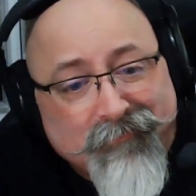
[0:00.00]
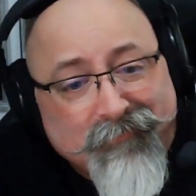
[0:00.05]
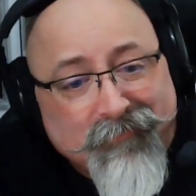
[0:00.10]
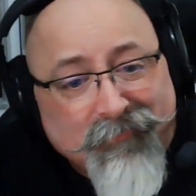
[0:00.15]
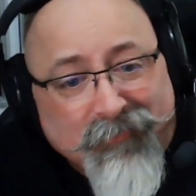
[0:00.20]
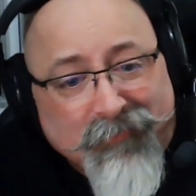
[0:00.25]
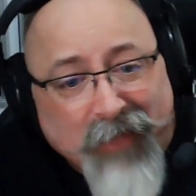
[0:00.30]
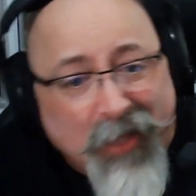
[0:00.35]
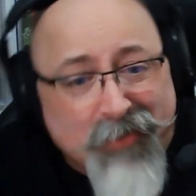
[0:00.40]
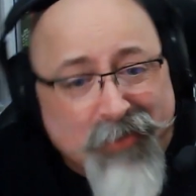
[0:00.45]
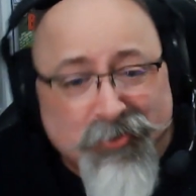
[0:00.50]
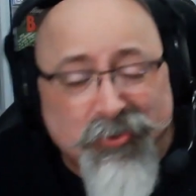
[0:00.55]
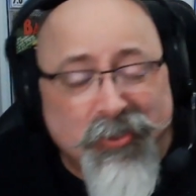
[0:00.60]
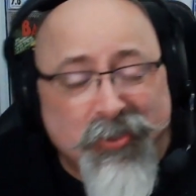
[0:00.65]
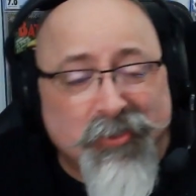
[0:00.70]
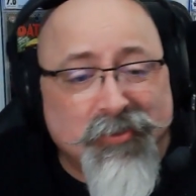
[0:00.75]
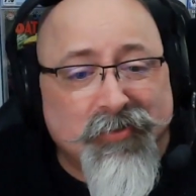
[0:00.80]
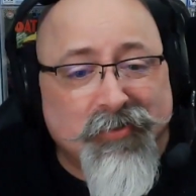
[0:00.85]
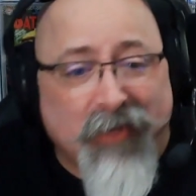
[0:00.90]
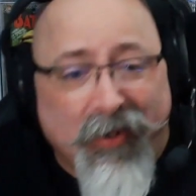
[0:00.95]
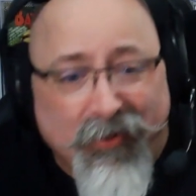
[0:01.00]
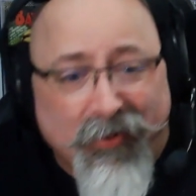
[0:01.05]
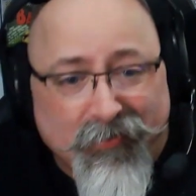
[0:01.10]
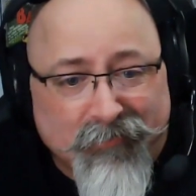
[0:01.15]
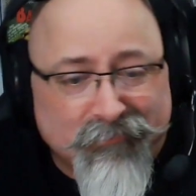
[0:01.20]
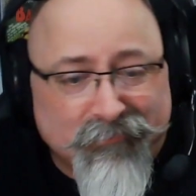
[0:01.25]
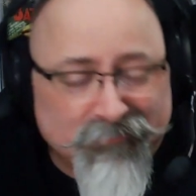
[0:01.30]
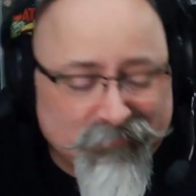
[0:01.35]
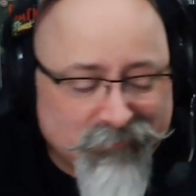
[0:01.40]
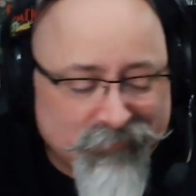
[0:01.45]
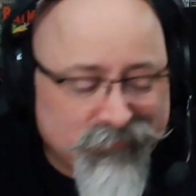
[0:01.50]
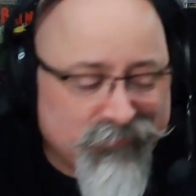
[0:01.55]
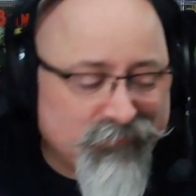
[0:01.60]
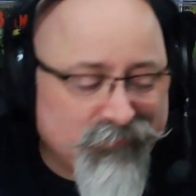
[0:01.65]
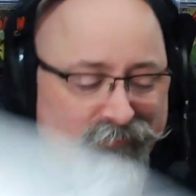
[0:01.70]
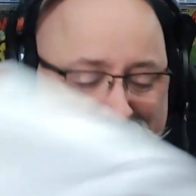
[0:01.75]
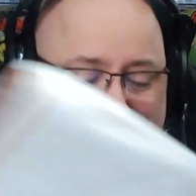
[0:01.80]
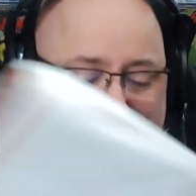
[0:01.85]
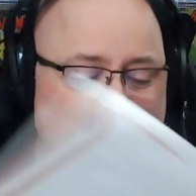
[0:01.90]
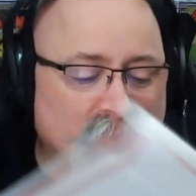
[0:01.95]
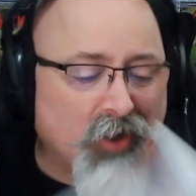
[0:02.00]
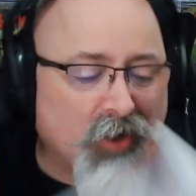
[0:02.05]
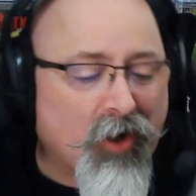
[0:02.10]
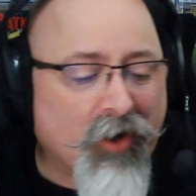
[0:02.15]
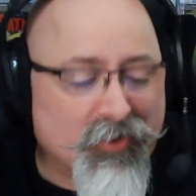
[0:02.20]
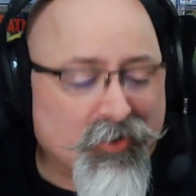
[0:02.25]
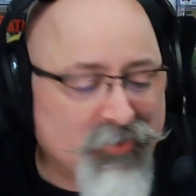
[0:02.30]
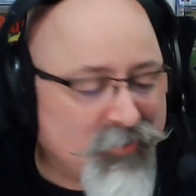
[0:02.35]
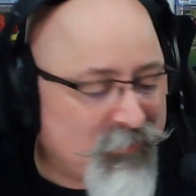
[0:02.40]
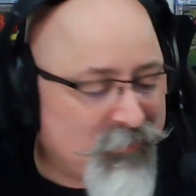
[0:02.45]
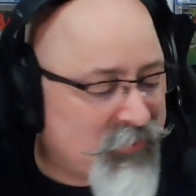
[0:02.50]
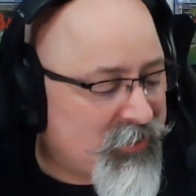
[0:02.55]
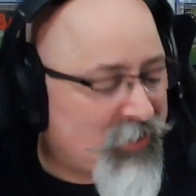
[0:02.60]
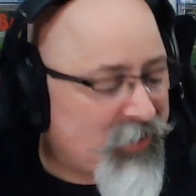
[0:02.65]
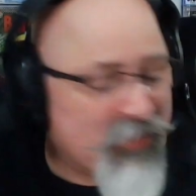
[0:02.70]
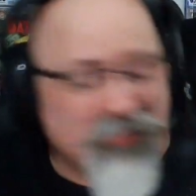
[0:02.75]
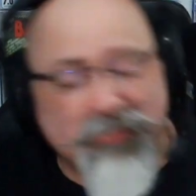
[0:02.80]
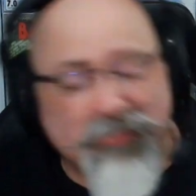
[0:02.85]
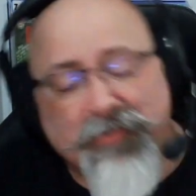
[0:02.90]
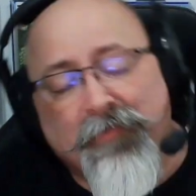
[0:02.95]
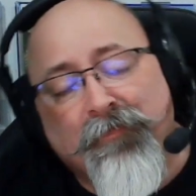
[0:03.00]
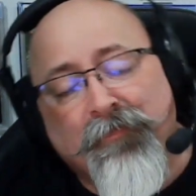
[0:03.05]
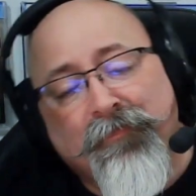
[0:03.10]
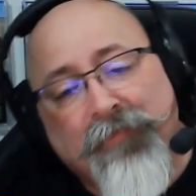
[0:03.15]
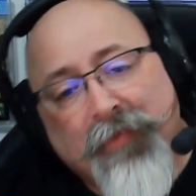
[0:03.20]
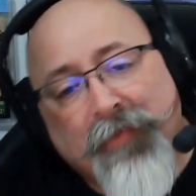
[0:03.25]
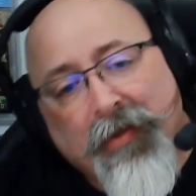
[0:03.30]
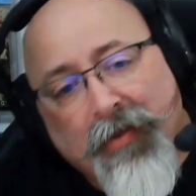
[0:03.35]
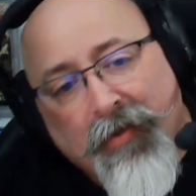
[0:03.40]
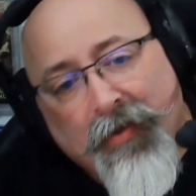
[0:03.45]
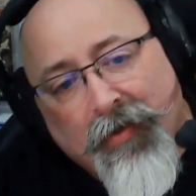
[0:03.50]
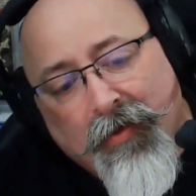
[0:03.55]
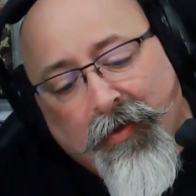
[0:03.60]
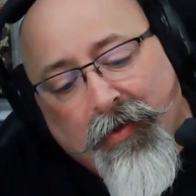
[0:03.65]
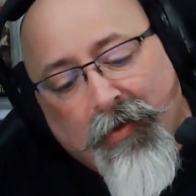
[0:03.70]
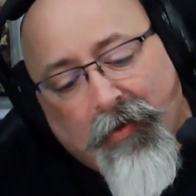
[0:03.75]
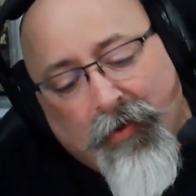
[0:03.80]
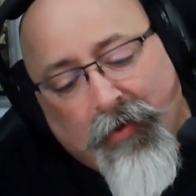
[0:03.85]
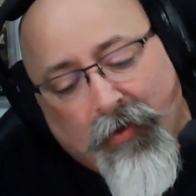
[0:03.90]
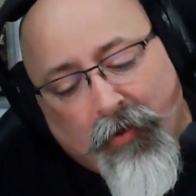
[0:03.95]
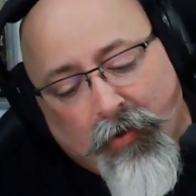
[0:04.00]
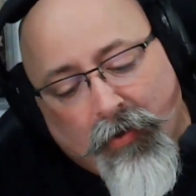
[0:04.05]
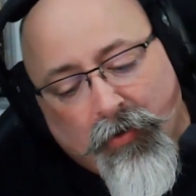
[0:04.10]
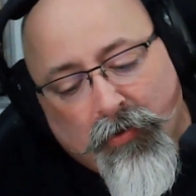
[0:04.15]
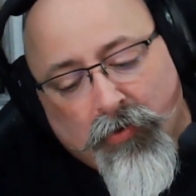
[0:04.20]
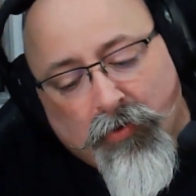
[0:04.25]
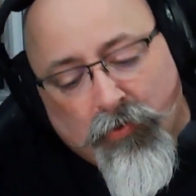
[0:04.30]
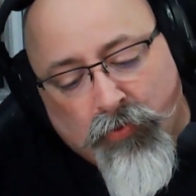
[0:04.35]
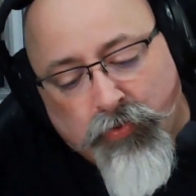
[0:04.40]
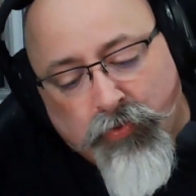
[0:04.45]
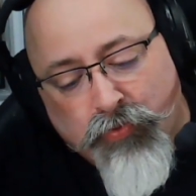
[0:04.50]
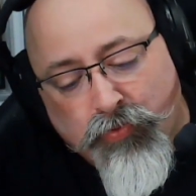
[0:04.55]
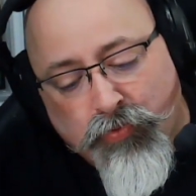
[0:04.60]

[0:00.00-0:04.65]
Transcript: That's just like awesome sauce. Whew.